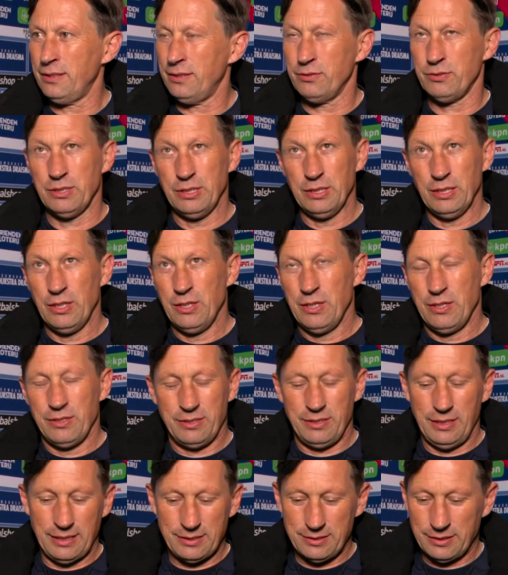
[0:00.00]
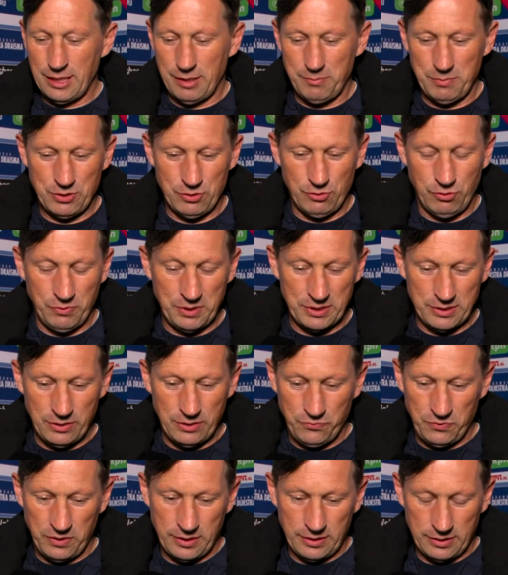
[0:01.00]
then the next game is always
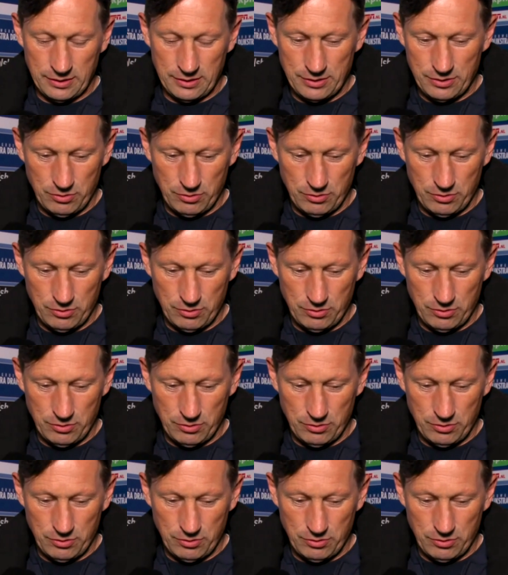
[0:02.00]
difficult.